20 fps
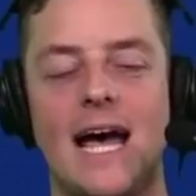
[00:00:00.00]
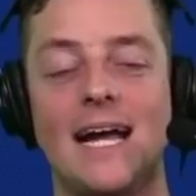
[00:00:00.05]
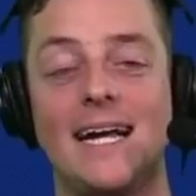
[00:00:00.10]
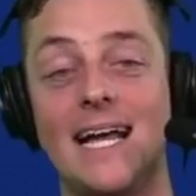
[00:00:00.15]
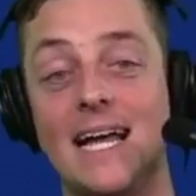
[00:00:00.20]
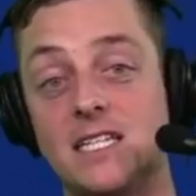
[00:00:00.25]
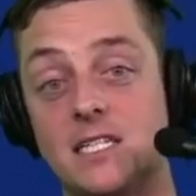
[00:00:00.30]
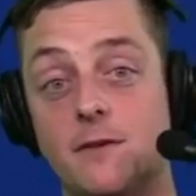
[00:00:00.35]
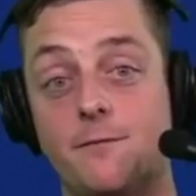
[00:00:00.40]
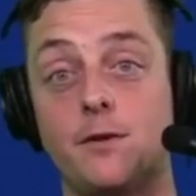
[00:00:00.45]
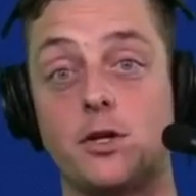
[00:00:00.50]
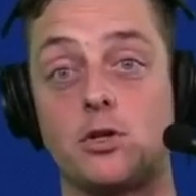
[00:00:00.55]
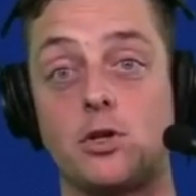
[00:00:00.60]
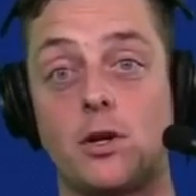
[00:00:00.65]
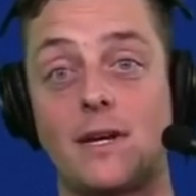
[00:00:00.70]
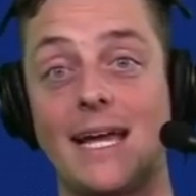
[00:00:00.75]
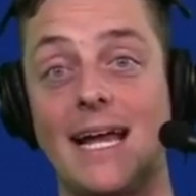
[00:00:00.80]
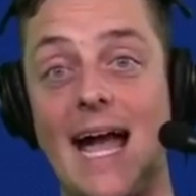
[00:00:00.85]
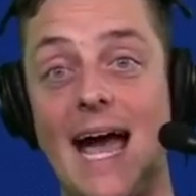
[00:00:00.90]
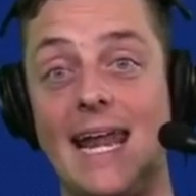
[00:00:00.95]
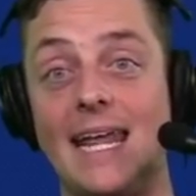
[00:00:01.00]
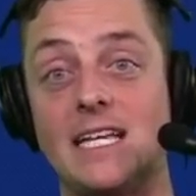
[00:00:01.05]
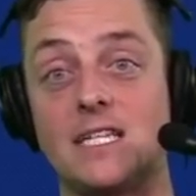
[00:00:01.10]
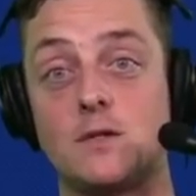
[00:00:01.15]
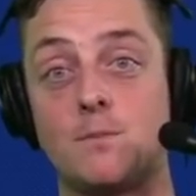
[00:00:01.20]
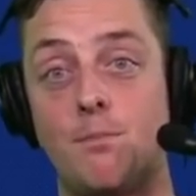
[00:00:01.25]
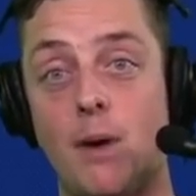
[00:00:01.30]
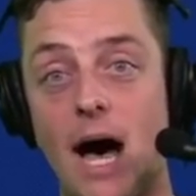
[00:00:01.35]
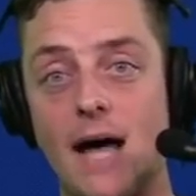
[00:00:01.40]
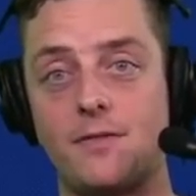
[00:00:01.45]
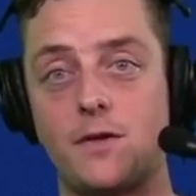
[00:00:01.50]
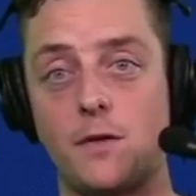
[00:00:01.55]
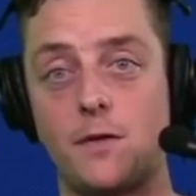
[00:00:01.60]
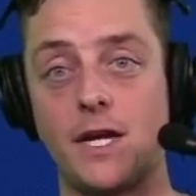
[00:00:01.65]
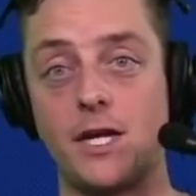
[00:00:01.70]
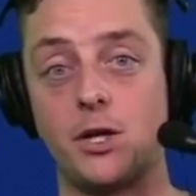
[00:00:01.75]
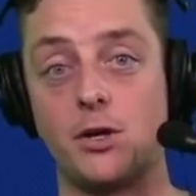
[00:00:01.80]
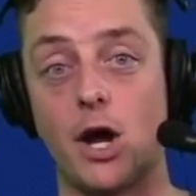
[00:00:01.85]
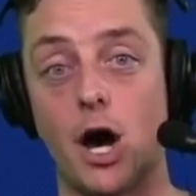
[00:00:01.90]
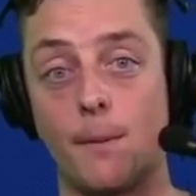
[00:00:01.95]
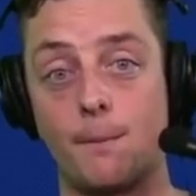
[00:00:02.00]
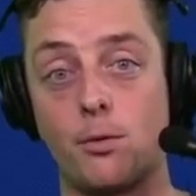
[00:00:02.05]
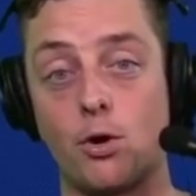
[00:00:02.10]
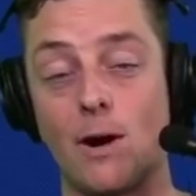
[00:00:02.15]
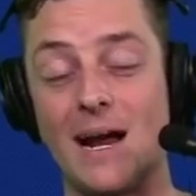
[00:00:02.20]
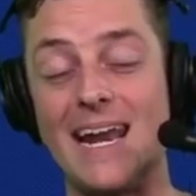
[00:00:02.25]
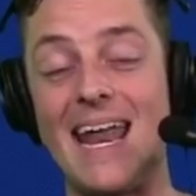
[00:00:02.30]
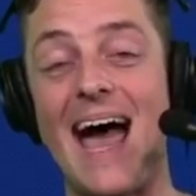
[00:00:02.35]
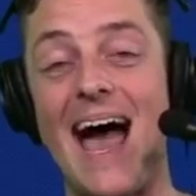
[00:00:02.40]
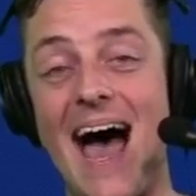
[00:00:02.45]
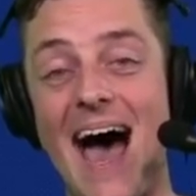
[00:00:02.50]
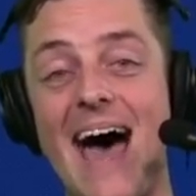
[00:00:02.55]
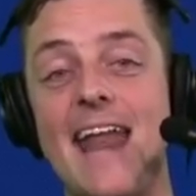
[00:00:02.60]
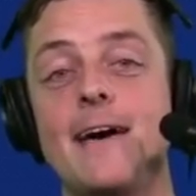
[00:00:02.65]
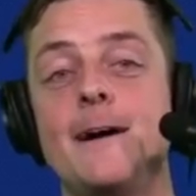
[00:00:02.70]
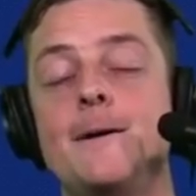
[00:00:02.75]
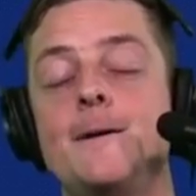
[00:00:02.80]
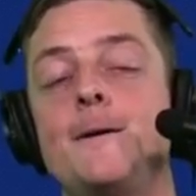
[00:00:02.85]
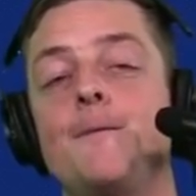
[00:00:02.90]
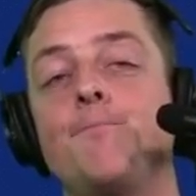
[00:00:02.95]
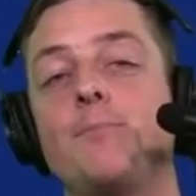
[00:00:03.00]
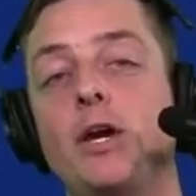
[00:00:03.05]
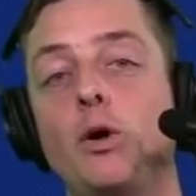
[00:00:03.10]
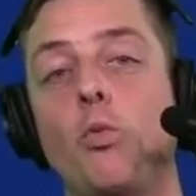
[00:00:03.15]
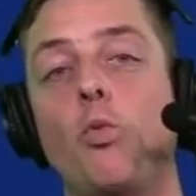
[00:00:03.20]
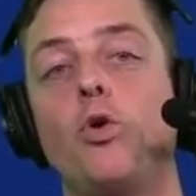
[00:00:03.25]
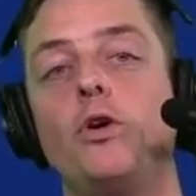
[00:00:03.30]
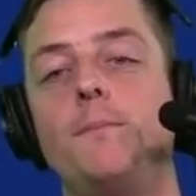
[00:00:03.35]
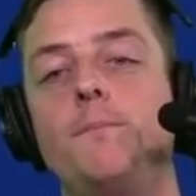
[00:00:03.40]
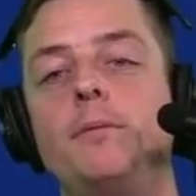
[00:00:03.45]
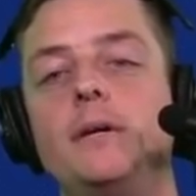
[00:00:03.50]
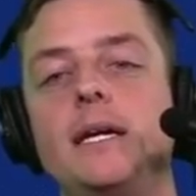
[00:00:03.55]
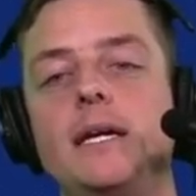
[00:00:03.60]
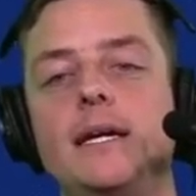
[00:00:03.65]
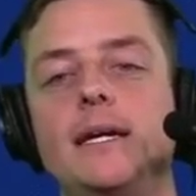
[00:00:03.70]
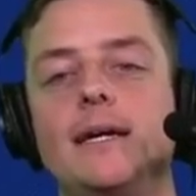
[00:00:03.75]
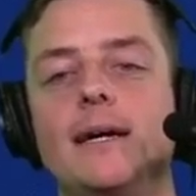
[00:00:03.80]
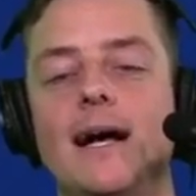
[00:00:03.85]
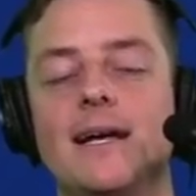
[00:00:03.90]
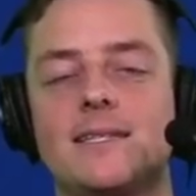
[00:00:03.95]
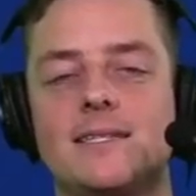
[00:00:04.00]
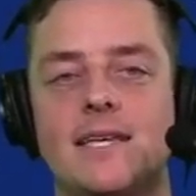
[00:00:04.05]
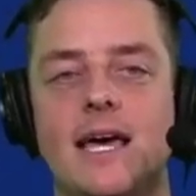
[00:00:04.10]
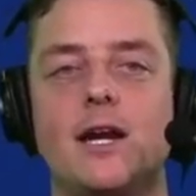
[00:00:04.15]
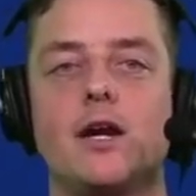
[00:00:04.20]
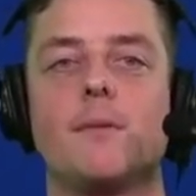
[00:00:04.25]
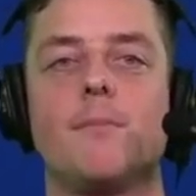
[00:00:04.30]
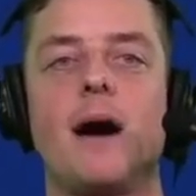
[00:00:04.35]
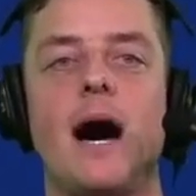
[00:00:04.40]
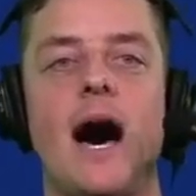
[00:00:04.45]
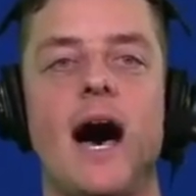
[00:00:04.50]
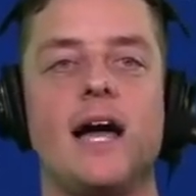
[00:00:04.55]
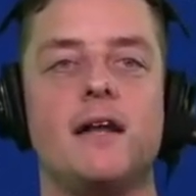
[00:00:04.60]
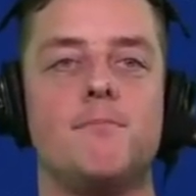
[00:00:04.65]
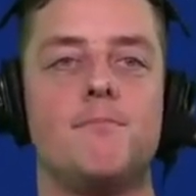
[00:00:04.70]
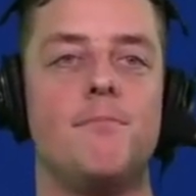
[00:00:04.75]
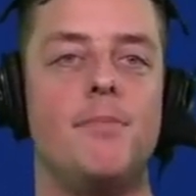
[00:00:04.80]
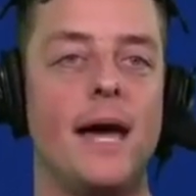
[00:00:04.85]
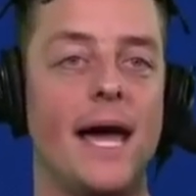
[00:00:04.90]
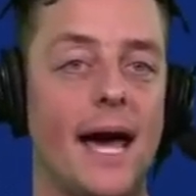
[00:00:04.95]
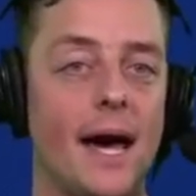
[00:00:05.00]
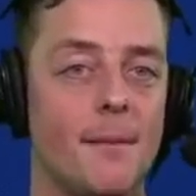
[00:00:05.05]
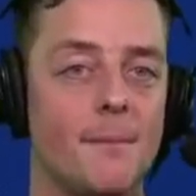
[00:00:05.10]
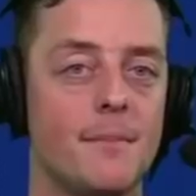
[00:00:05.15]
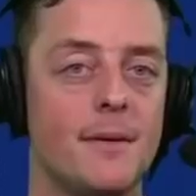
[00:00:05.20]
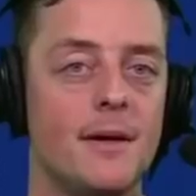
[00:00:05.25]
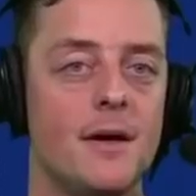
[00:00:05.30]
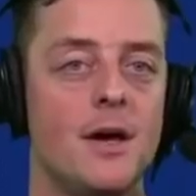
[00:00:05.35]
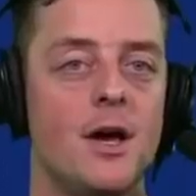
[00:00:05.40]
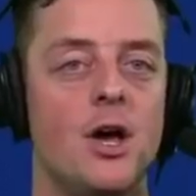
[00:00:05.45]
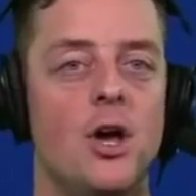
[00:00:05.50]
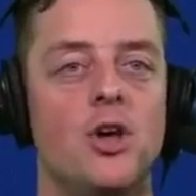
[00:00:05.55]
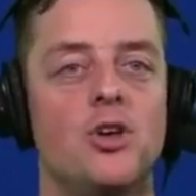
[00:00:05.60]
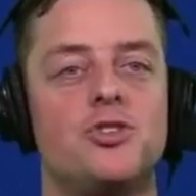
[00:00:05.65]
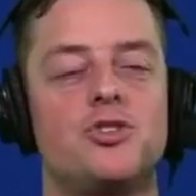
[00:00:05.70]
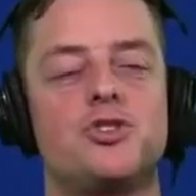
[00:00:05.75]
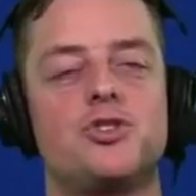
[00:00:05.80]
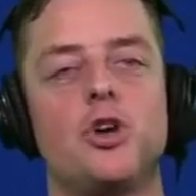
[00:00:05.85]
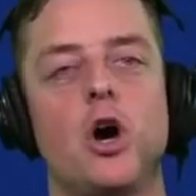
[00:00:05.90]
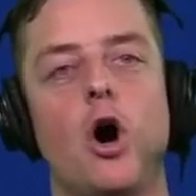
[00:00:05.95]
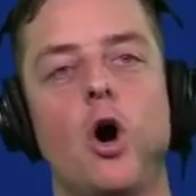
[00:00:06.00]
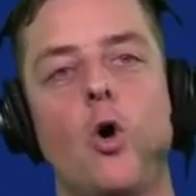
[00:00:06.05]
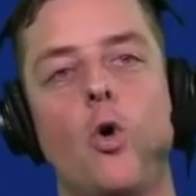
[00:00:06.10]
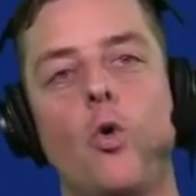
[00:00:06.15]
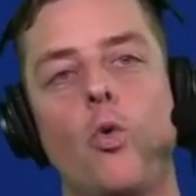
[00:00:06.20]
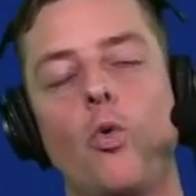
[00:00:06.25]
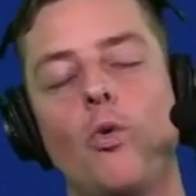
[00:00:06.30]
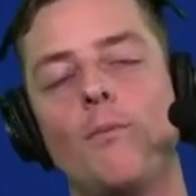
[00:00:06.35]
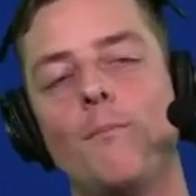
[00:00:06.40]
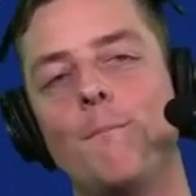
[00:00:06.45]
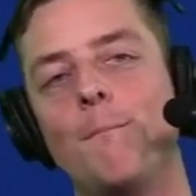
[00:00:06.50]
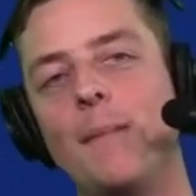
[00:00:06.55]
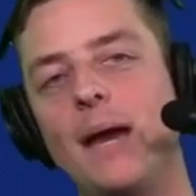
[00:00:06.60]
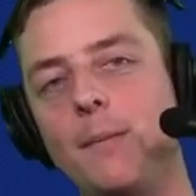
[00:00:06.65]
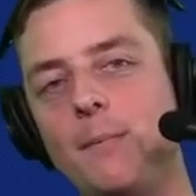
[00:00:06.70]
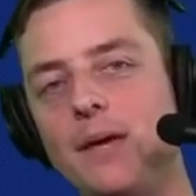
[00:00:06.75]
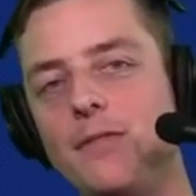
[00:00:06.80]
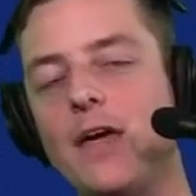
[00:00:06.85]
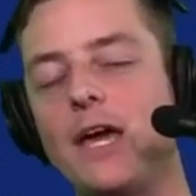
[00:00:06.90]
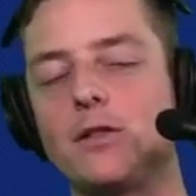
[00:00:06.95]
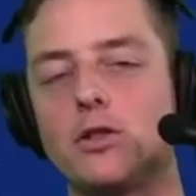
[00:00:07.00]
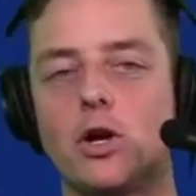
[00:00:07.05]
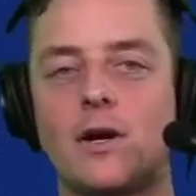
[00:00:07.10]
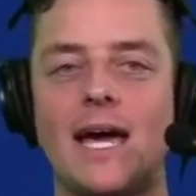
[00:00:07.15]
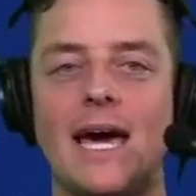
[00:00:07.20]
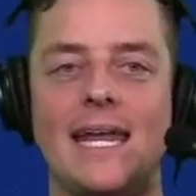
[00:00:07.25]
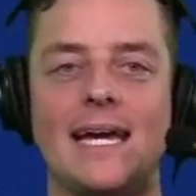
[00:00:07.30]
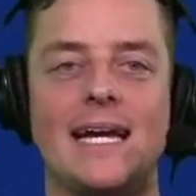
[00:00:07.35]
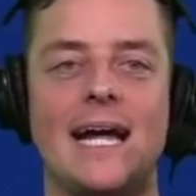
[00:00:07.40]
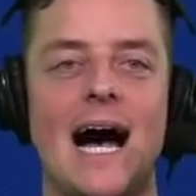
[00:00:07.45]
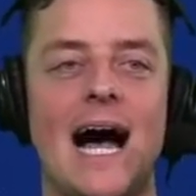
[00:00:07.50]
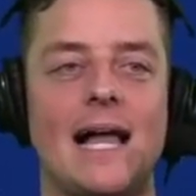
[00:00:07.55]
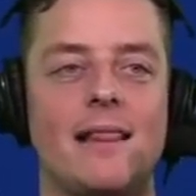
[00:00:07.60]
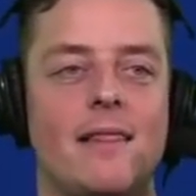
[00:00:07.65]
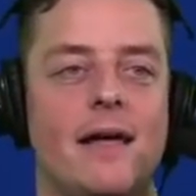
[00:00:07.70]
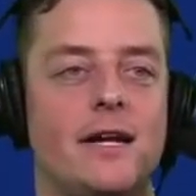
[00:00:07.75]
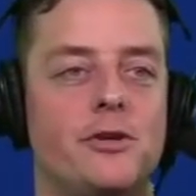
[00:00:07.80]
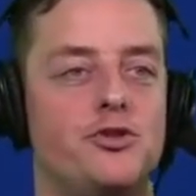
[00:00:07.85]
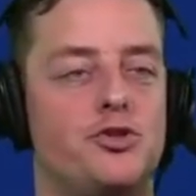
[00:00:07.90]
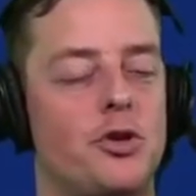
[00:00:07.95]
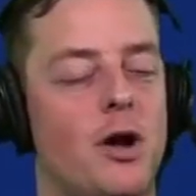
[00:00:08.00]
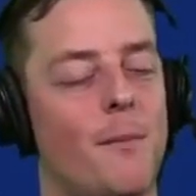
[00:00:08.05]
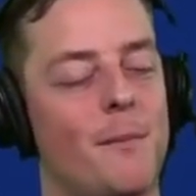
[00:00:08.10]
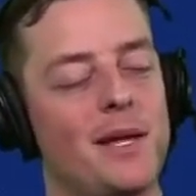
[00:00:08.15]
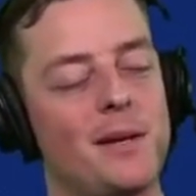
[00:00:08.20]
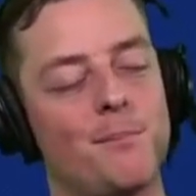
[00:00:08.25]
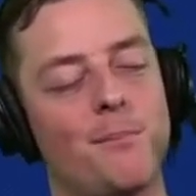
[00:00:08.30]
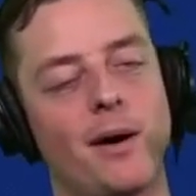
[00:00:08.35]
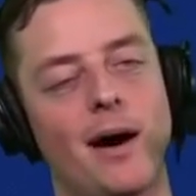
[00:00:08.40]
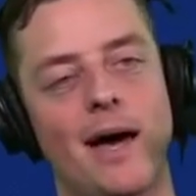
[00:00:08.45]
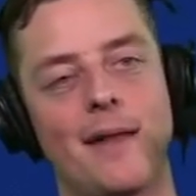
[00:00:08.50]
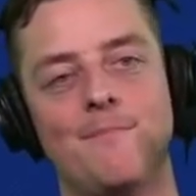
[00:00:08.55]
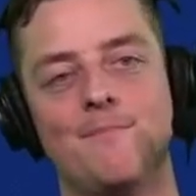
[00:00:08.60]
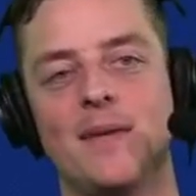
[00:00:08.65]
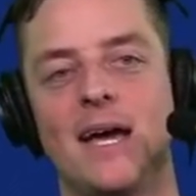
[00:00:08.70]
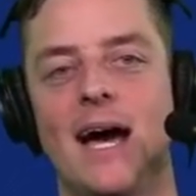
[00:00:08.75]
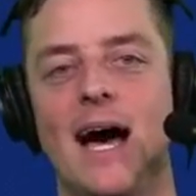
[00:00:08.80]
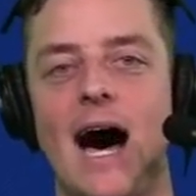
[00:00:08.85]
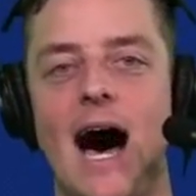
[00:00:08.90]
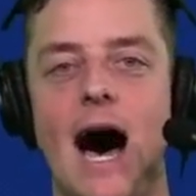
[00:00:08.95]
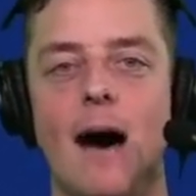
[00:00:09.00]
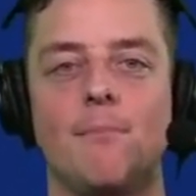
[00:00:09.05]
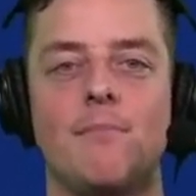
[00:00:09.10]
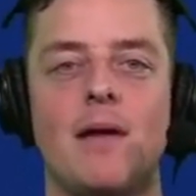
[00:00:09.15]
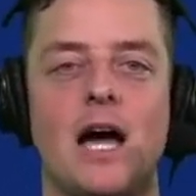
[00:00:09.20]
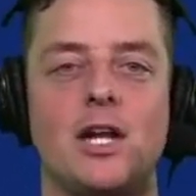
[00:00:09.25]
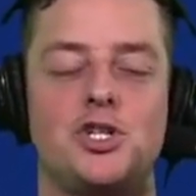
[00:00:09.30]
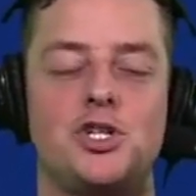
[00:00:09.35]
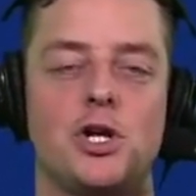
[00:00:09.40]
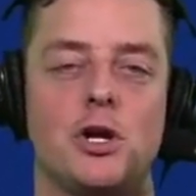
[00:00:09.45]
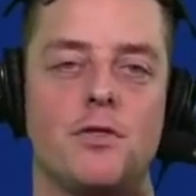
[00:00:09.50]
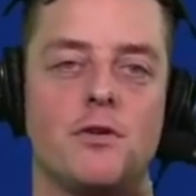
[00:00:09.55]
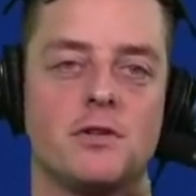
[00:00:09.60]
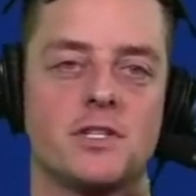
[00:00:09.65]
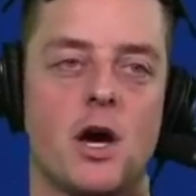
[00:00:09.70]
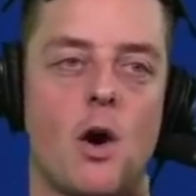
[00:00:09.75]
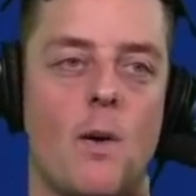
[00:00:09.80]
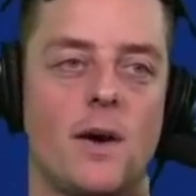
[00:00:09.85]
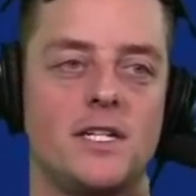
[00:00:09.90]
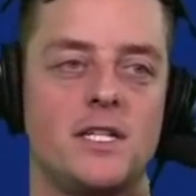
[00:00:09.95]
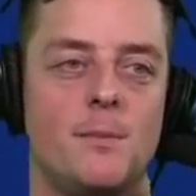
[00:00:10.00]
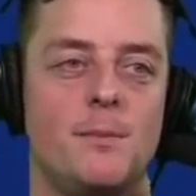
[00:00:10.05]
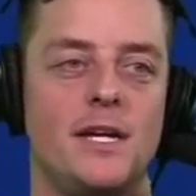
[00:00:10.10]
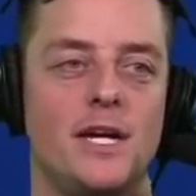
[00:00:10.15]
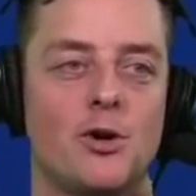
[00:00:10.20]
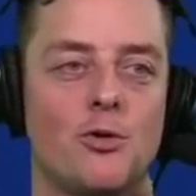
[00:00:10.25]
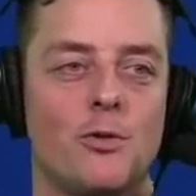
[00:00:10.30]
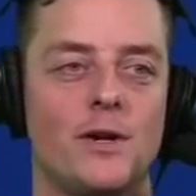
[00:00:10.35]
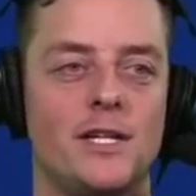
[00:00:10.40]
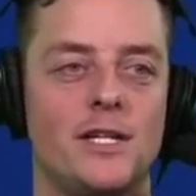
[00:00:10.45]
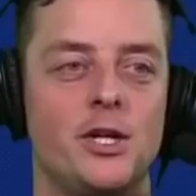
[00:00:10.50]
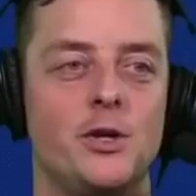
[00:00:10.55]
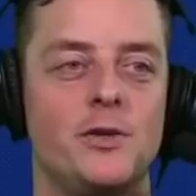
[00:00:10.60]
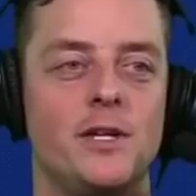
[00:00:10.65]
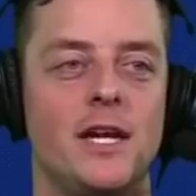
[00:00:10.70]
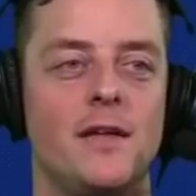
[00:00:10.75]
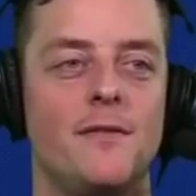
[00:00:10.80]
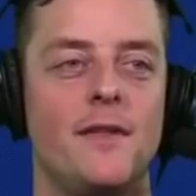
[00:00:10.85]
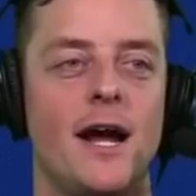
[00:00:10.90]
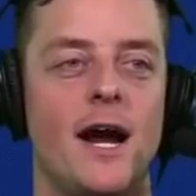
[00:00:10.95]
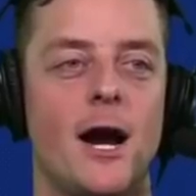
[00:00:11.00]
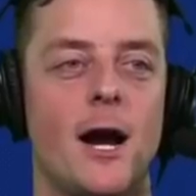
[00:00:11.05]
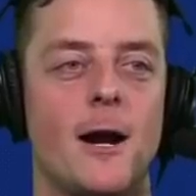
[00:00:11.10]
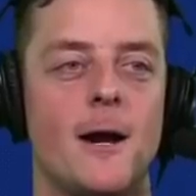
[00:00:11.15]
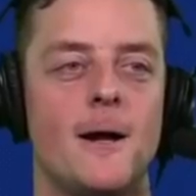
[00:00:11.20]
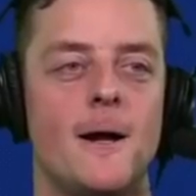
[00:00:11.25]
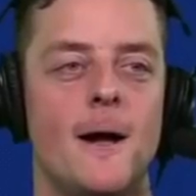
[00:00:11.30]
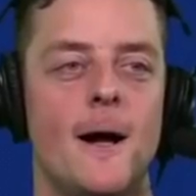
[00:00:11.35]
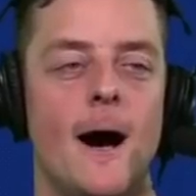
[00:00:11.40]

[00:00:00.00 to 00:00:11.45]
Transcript: I guess if you're looking at a spot that they could upgrade at, it would be a center behind Bam. So maybe they look at a guy like Drummond, but I'm not sure there's going to be a reunion there.